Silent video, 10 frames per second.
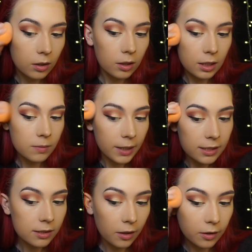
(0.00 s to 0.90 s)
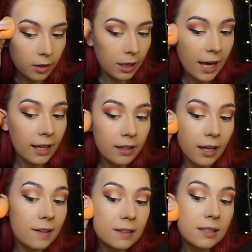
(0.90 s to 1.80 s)
That's why it's so good. And
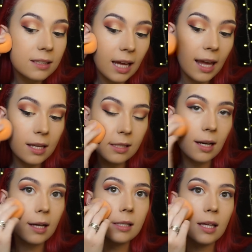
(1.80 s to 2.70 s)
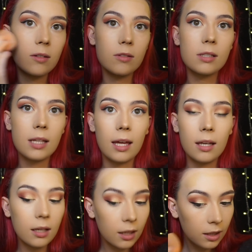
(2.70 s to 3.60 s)
it stays nicely on your
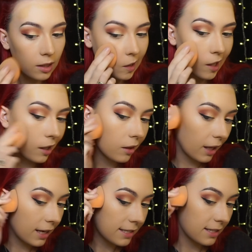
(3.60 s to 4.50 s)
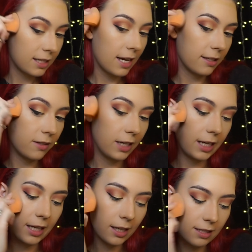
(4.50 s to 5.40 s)
skin. Like, that is the test
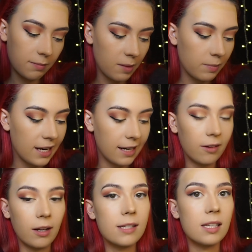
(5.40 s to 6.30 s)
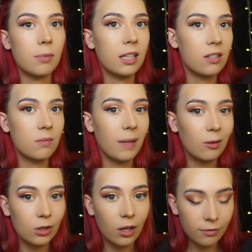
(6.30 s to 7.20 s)
really, because it might blend out nicely but then just
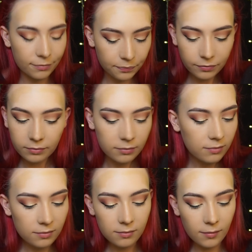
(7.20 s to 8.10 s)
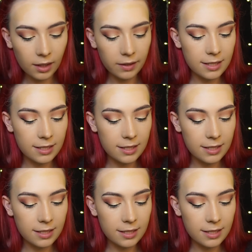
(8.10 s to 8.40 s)
melt off. This